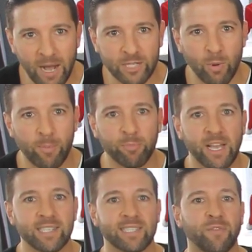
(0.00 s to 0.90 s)
Bosch Wiper
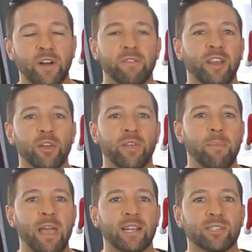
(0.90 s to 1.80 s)
Blades, it's a funny video. They
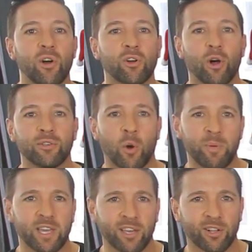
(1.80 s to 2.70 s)
made a song called Don't
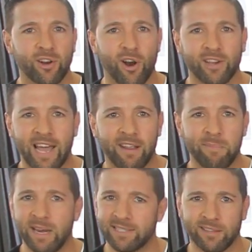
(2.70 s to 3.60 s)
Be a Killer Car. Gotta
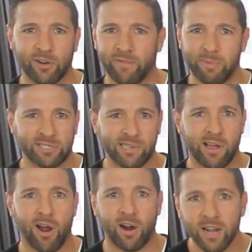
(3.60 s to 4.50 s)
admit, it's a little
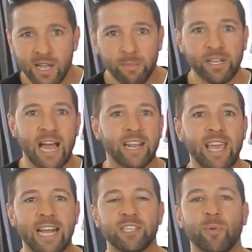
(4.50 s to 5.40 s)
bizarre, but kinda
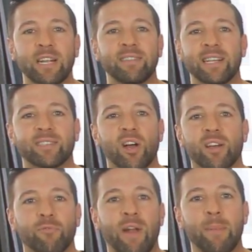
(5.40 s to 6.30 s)
catchy when a dead
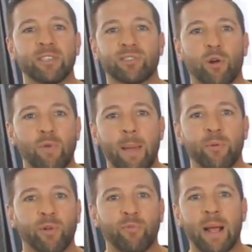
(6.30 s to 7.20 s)
skunk and rabbit start
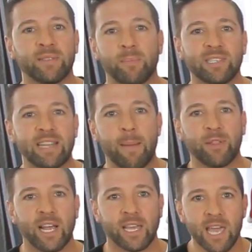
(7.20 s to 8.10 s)
rapping with rhymes that be
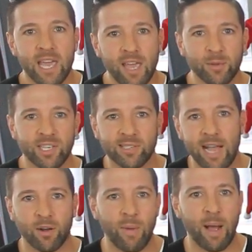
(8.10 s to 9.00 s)
snapping like, It was a
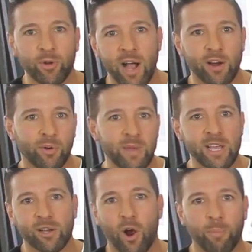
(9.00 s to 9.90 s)
soccer who conquered
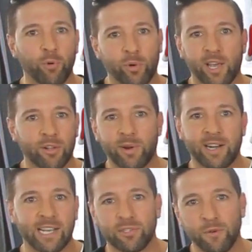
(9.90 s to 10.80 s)
me, a carpool killer
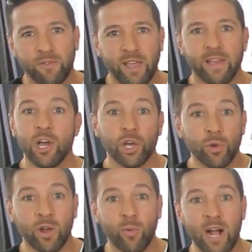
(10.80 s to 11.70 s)
in an SUV.
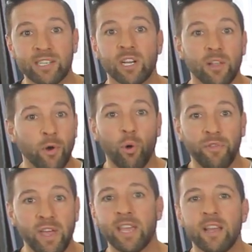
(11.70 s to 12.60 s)
You wanna watch the whole
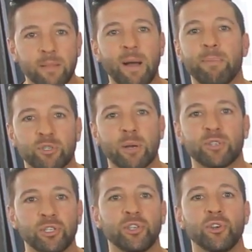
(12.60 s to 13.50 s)
thing? My
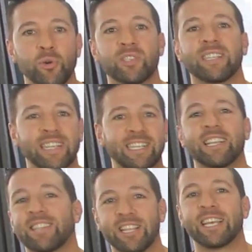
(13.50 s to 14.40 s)
prescription to you is to
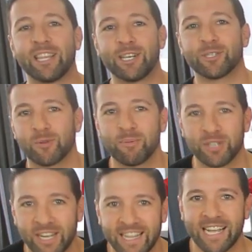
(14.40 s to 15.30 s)
click the link in the
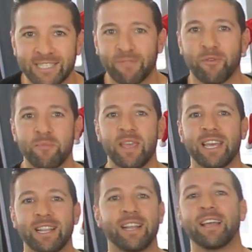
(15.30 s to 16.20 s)
description, and that's it for
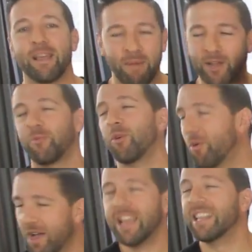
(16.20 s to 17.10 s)
me and, and my
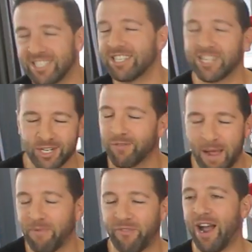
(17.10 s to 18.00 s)
crew in this edition of
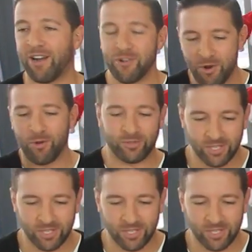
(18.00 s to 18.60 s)
Rapid Fire News.